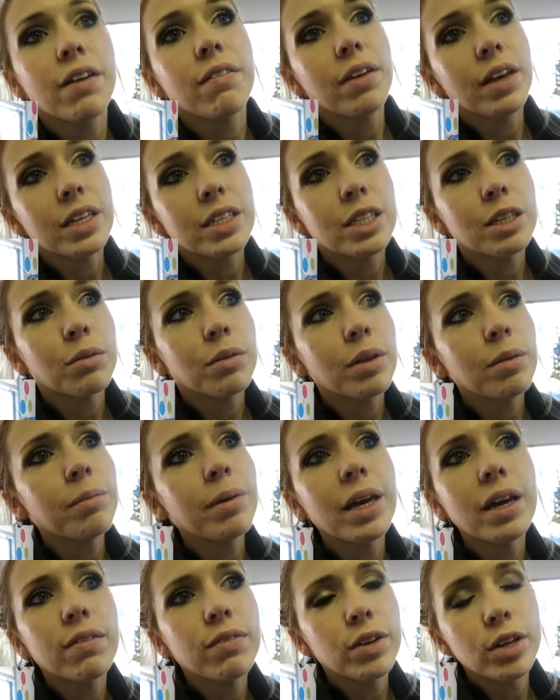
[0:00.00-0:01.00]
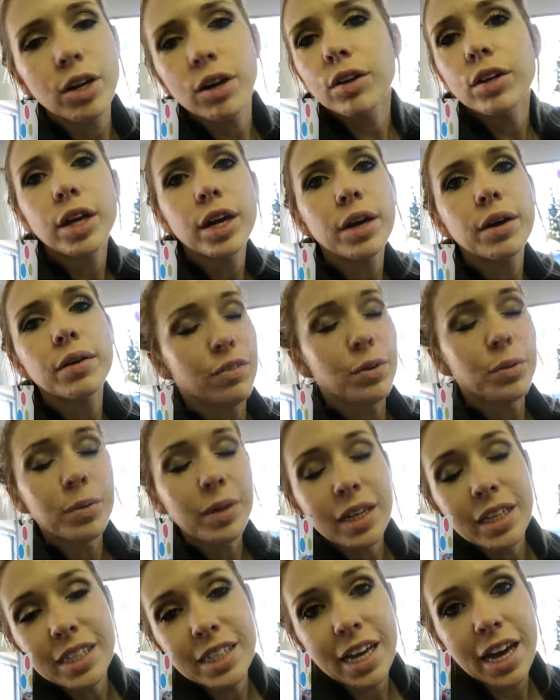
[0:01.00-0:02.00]
to have Kinsley with me. If you don't know, if you
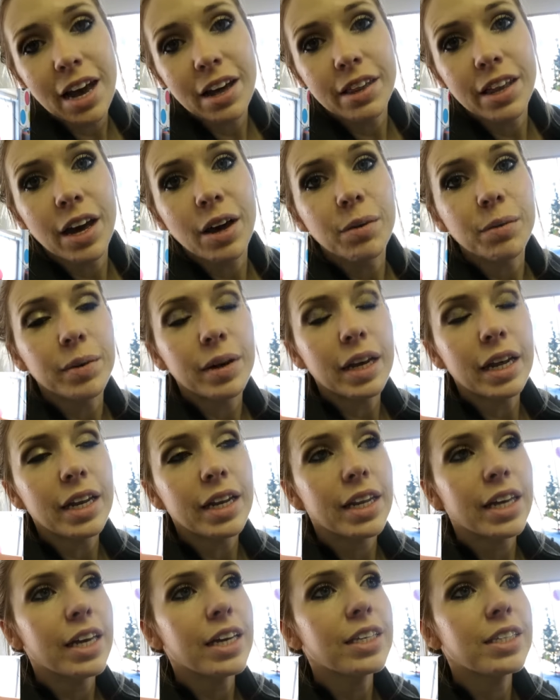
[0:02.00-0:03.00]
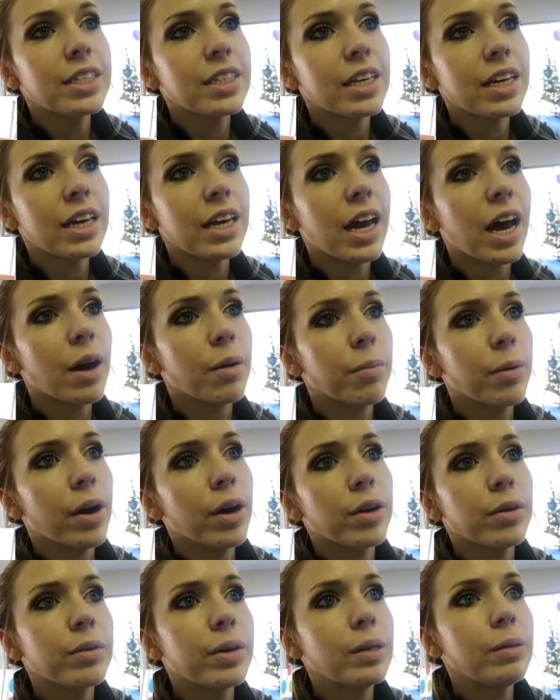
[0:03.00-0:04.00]
want to see how that went, Kinsley, I
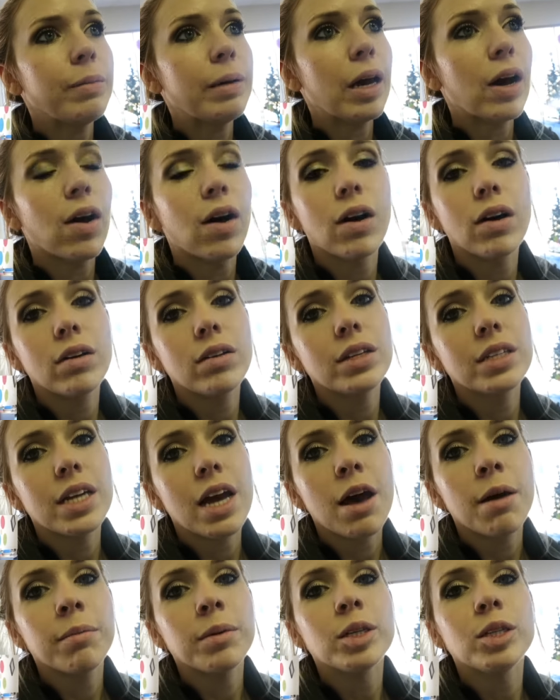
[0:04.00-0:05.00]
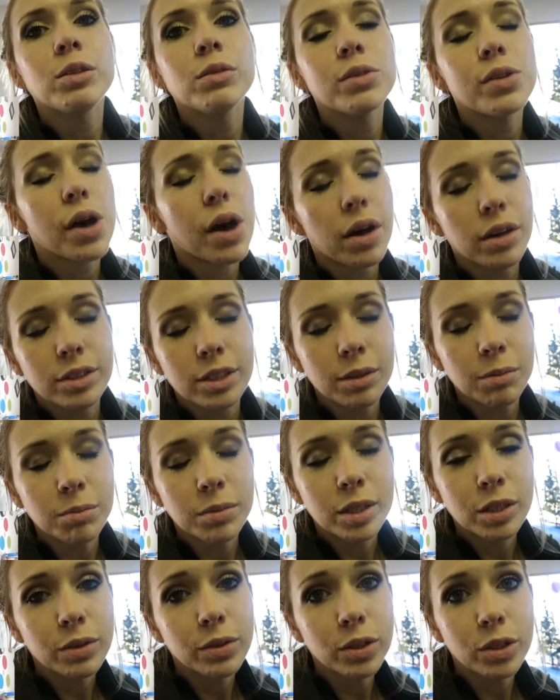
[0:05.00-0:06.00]
brought her with me all the time, and she was
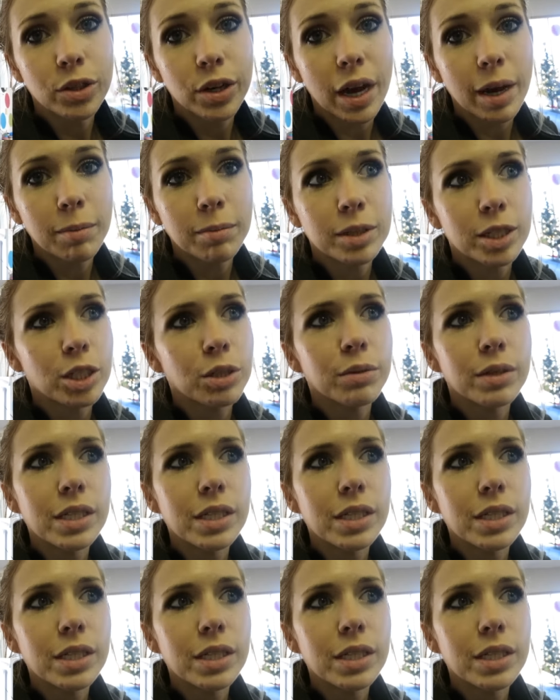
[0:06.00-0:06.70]
awesome. She was great, but she